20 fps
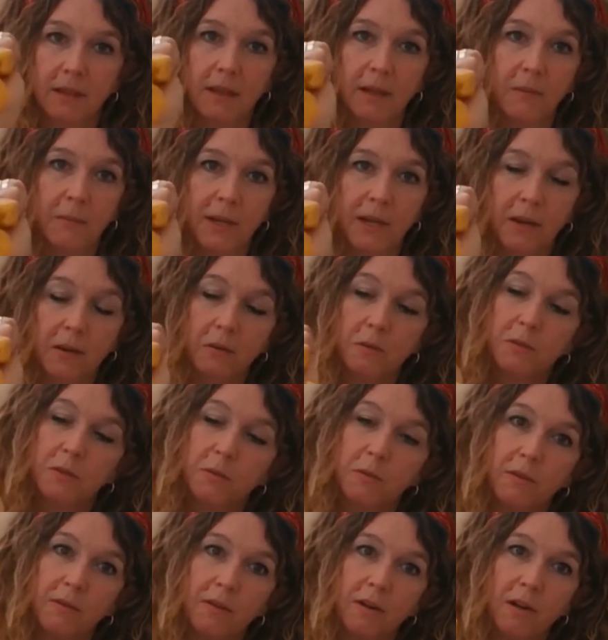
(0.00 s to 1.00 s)
There we go, so
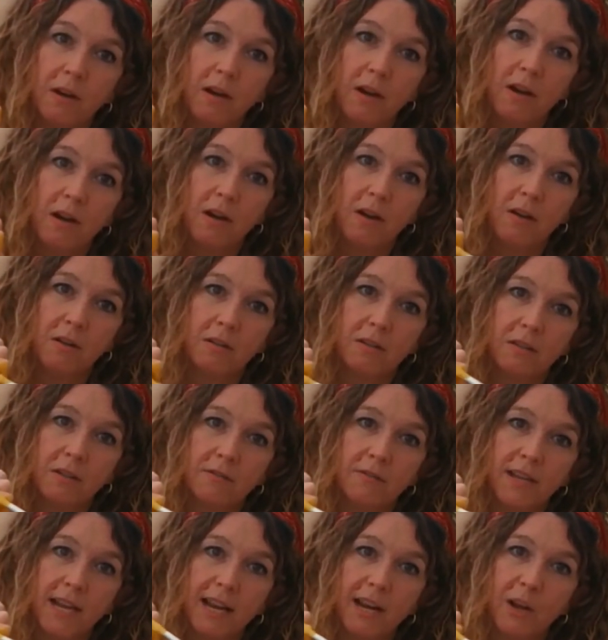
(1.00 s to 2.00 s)
we've got lots
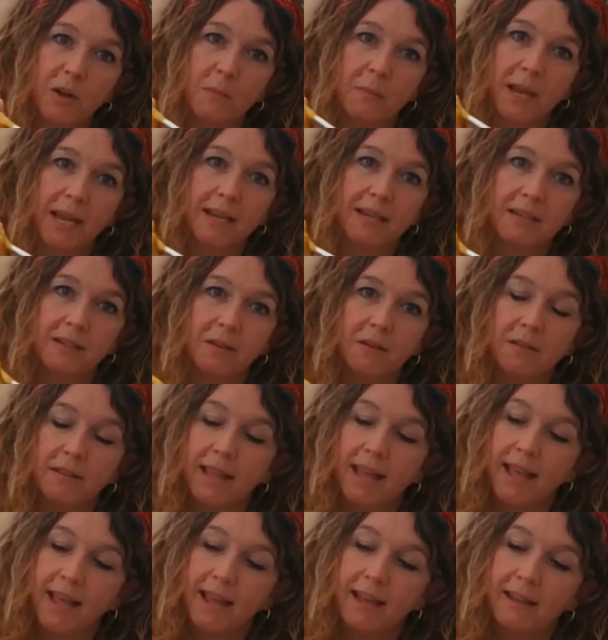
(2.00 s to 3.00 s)
of yellow paint on
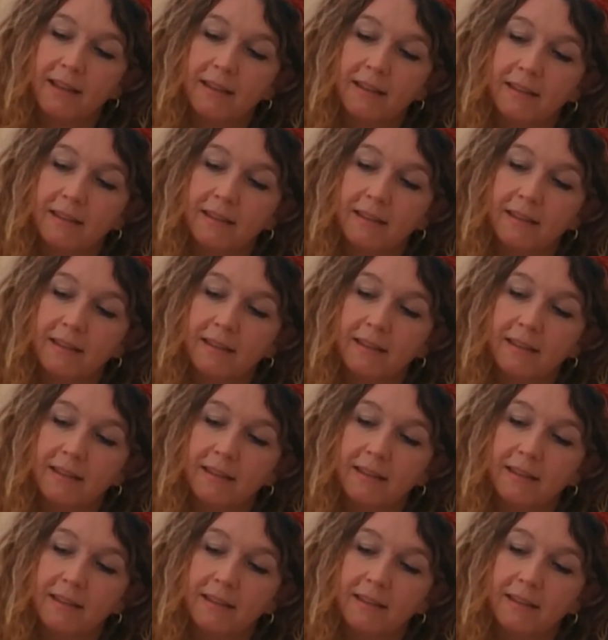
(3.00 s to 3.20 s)
there.